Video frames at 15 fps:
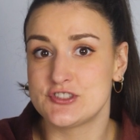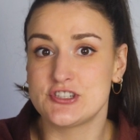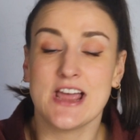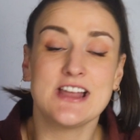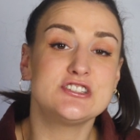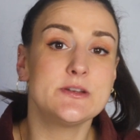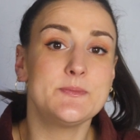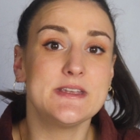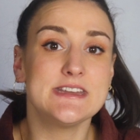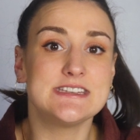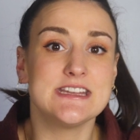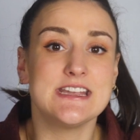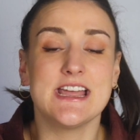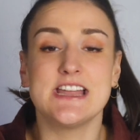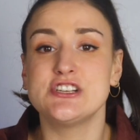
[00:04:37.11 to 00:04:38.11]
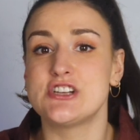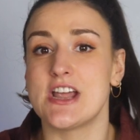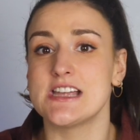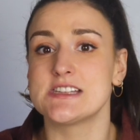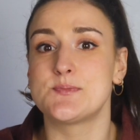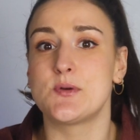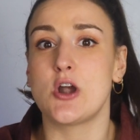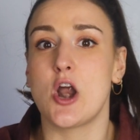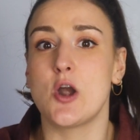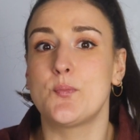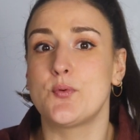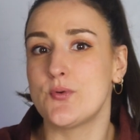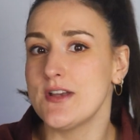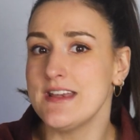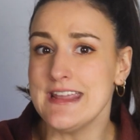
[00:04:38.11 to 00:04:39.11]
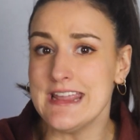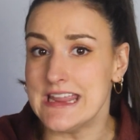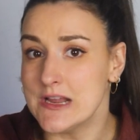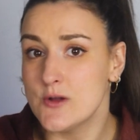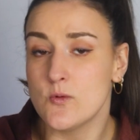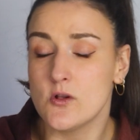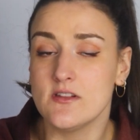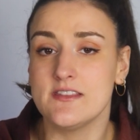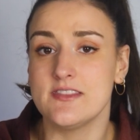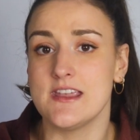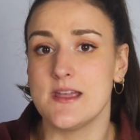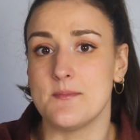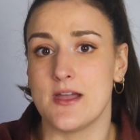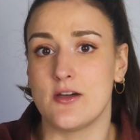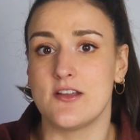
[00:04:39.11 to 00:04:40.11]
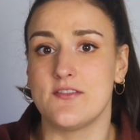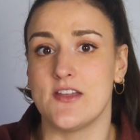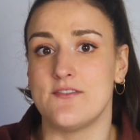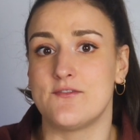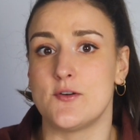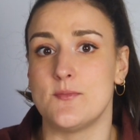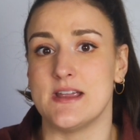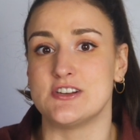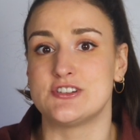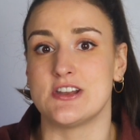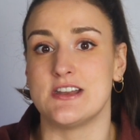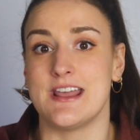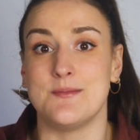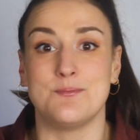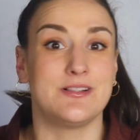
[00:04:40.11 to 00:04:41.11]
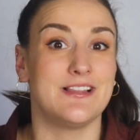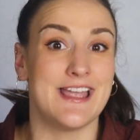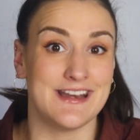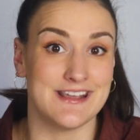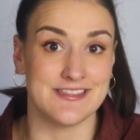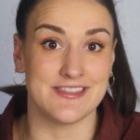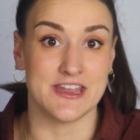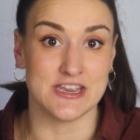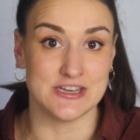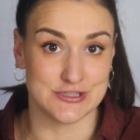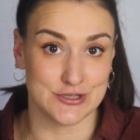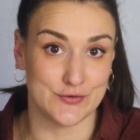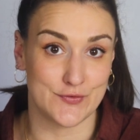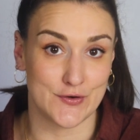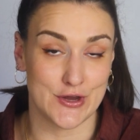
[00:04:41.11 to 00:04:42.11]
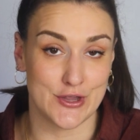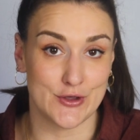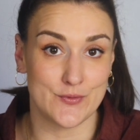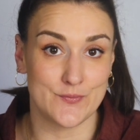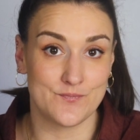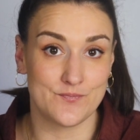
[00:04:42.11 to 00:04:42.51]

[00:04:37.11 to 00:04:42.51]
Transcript: ChatGPT and Jasper are pretty equal in the amount of information and planning they can do for you.